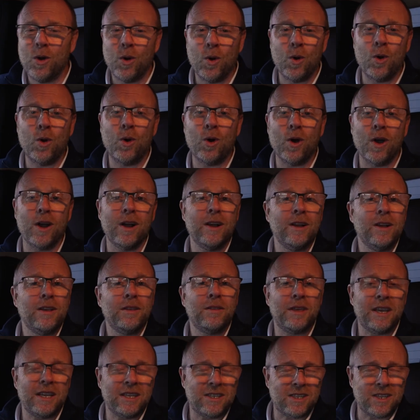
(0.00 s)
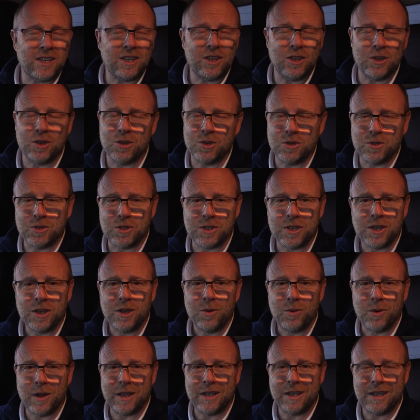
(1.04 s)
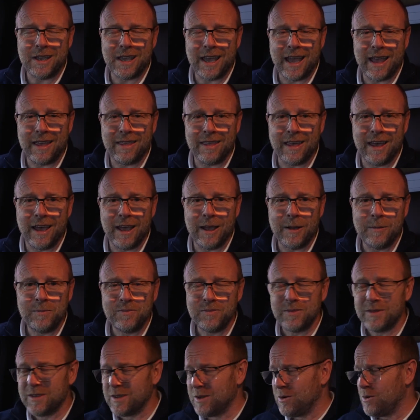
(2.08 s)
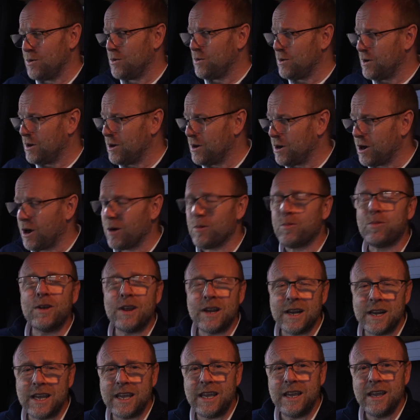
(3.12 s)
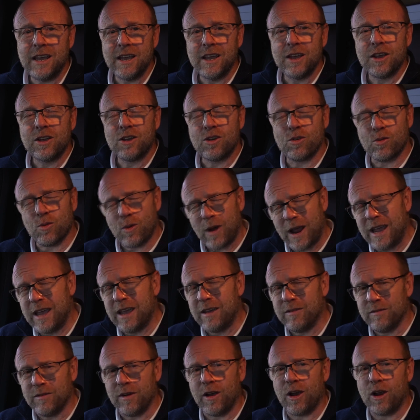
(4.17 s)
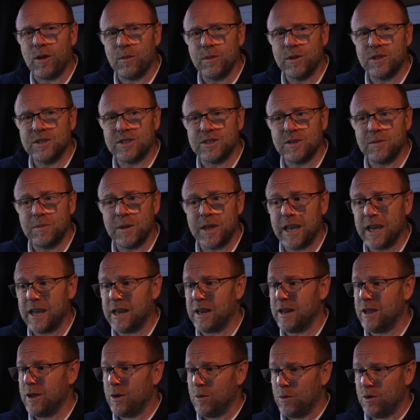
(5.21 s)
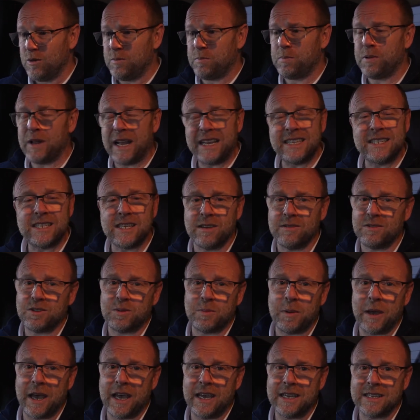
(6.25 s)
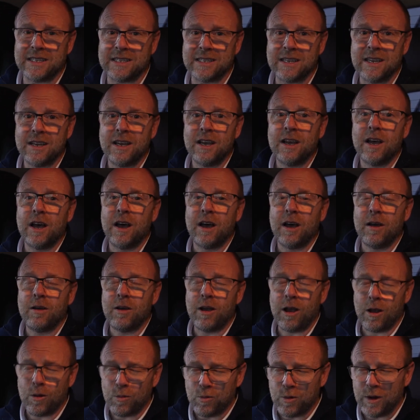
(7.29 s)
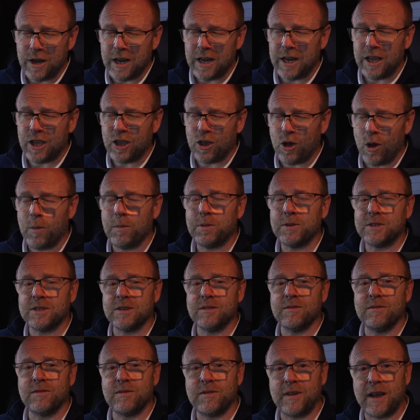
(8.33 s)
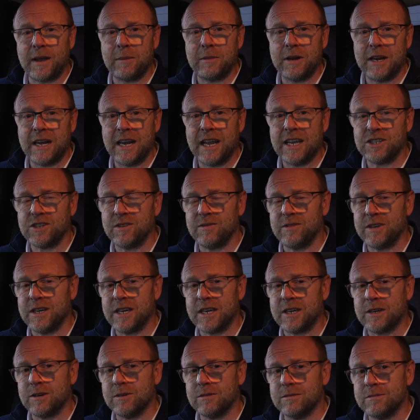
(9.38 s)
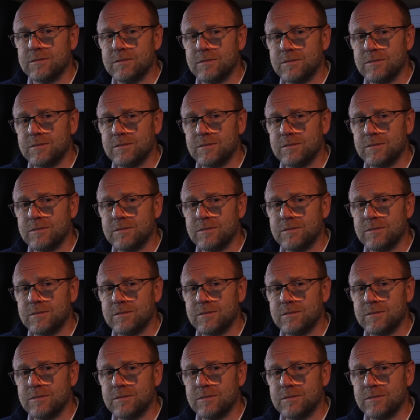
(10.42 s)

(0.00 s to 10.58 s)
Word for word: or things to use when you get there. A really great environment to be in with plenty of space, a really competent family leisure vehicle.